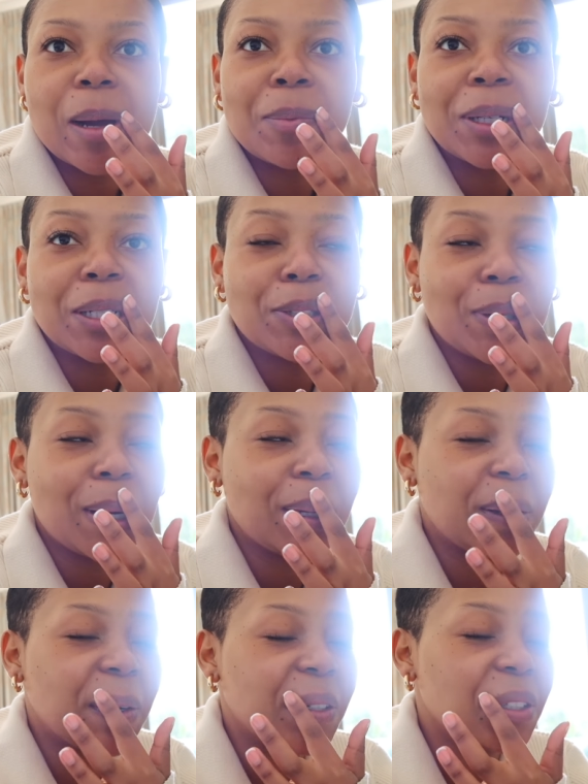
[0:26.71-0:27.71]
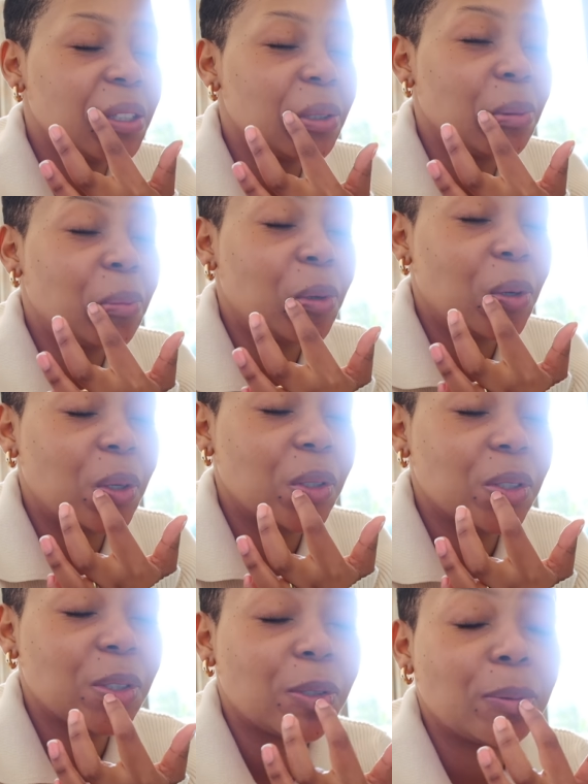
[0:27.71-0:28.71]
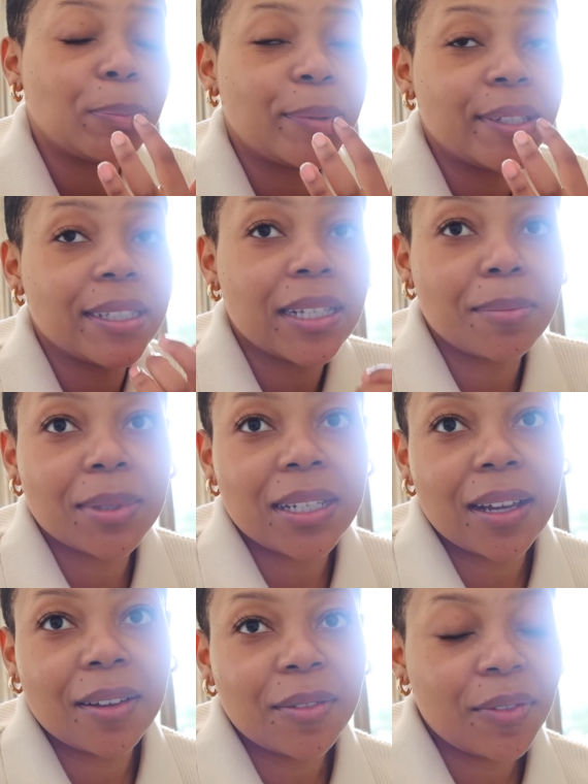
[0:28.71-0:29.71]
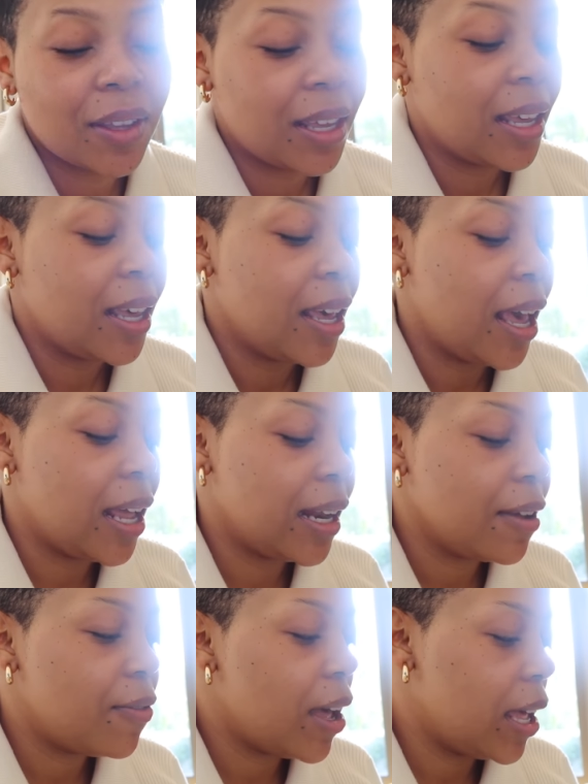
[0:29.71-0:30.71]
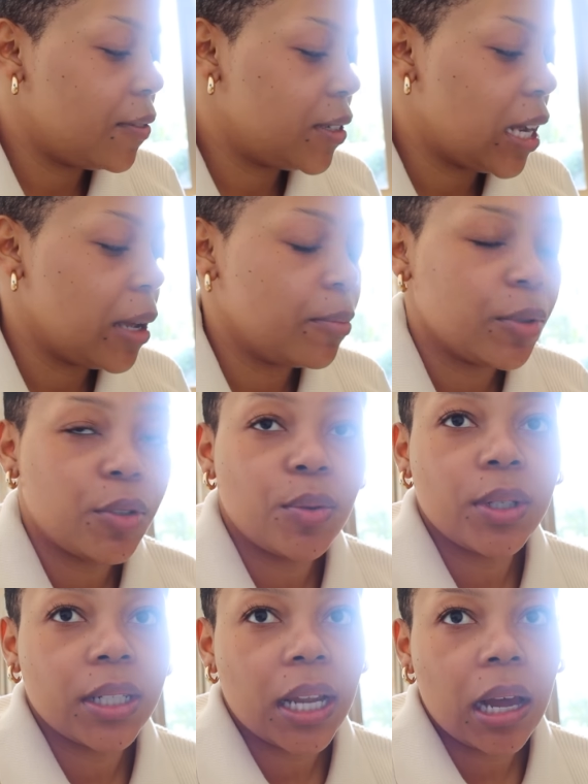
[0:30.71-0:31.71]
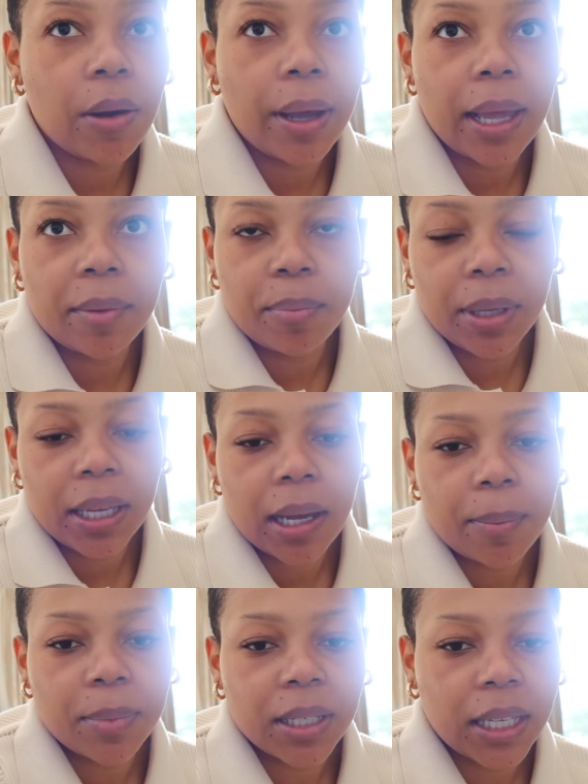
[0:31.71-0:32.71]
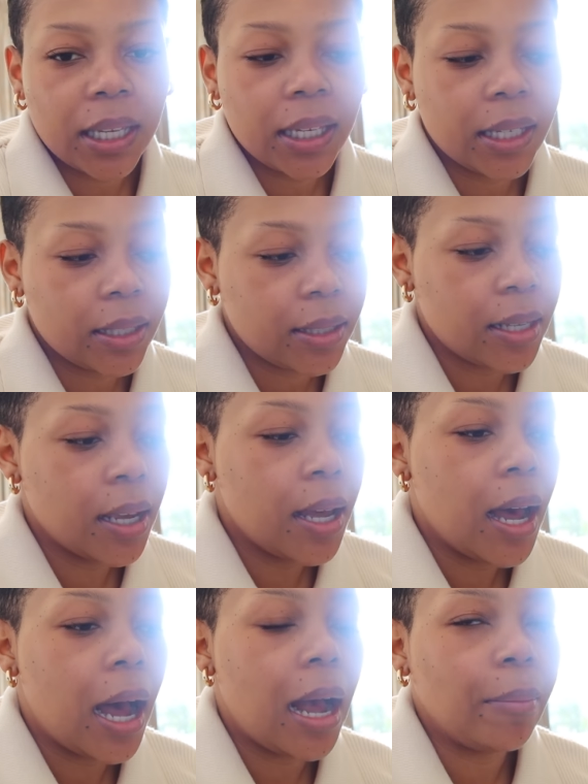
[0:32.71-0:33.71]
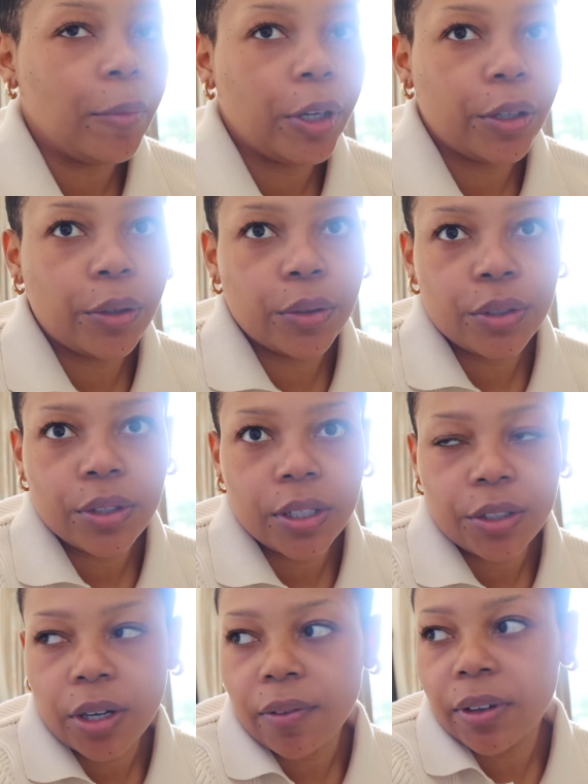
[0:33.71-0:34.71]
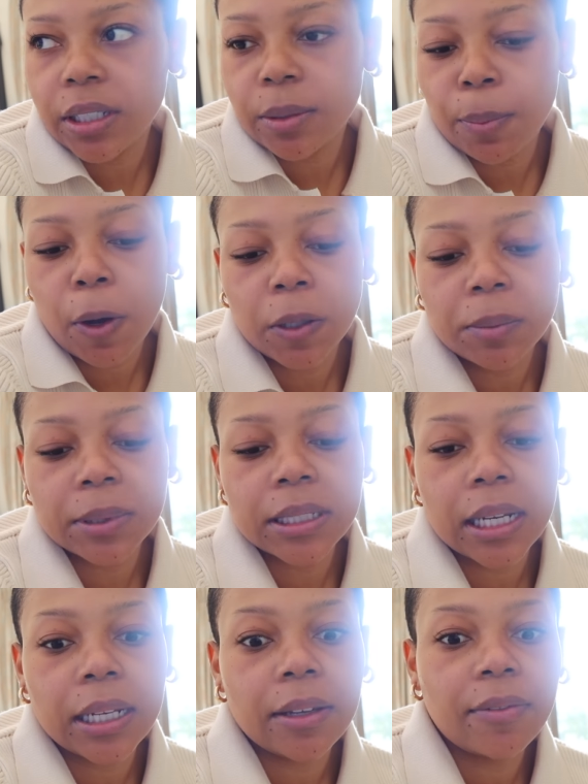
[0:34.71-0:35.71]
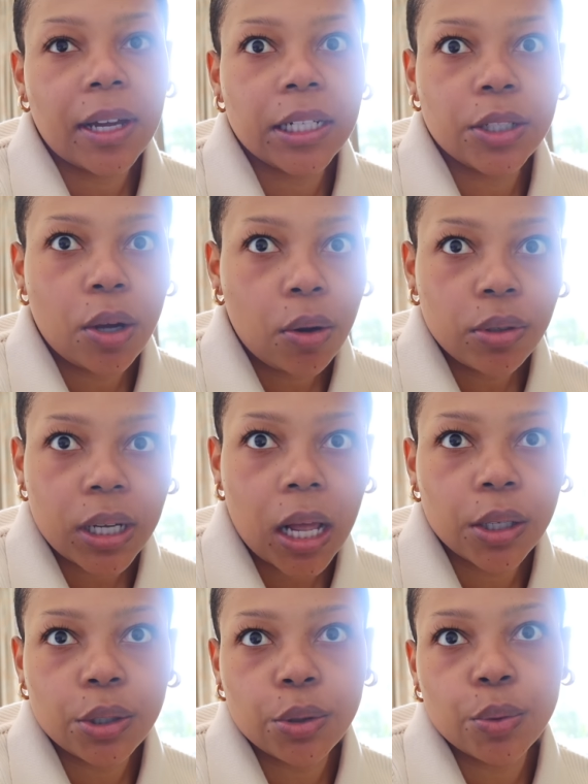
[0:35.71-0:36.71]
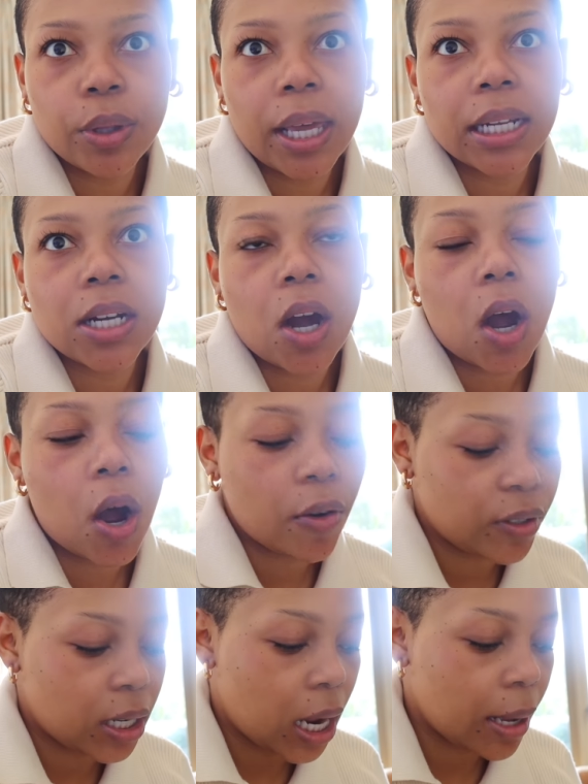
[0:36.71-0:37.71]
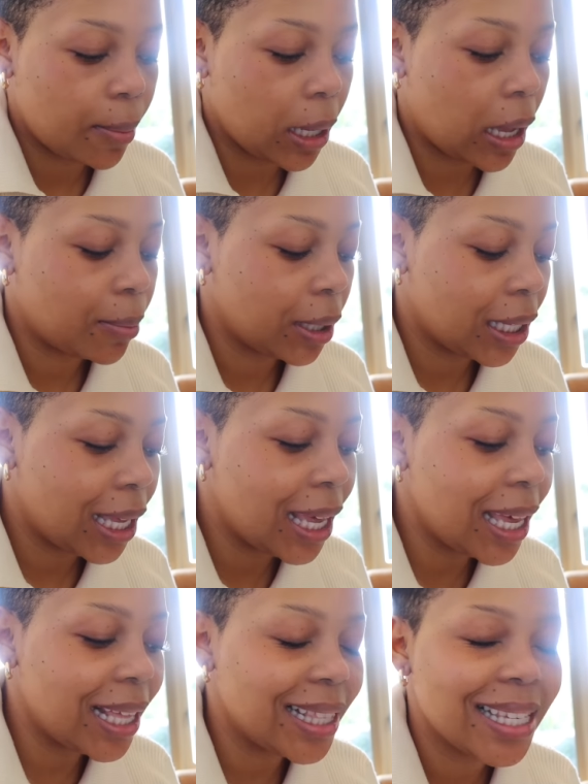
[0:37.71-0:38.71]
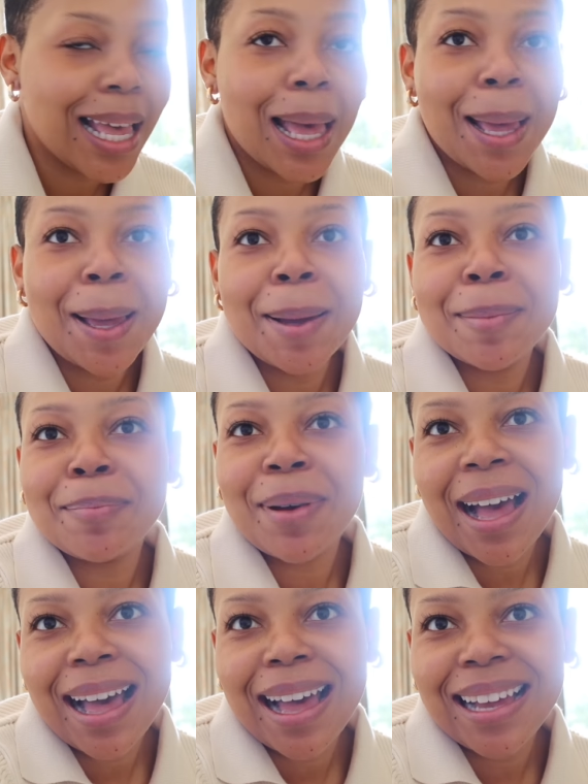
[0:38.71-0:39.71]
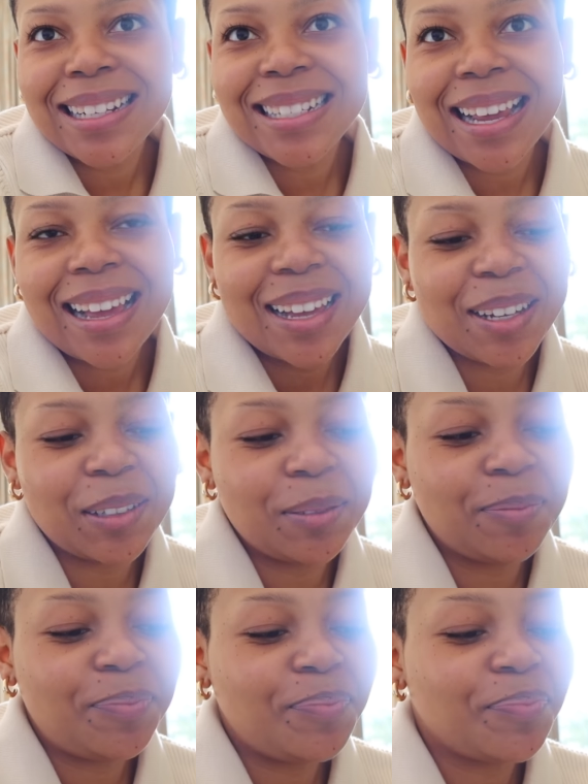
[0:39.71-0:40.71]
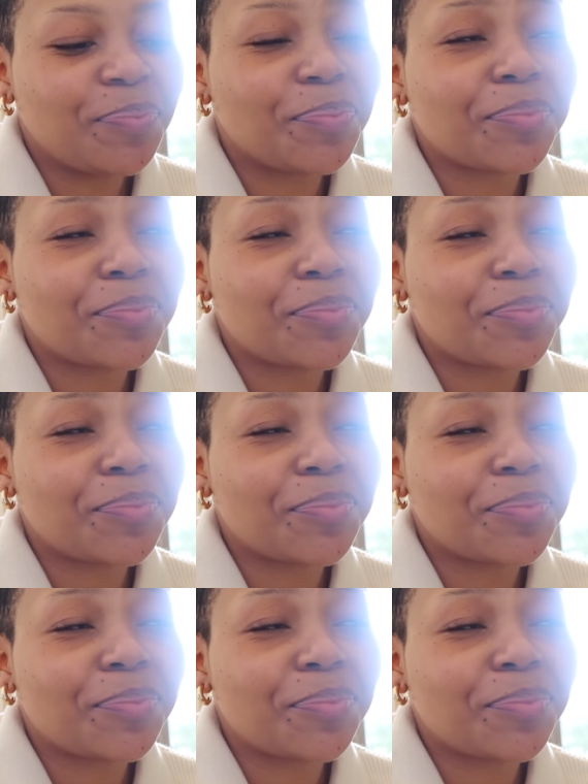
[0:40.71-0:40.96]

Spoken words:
gonna try going to the mall to go print some stuff, and if I have time between now and picking up the kids, I'm gonna go to the traffic department, and if I don't, I'll do that after I pick up the kids. But I'm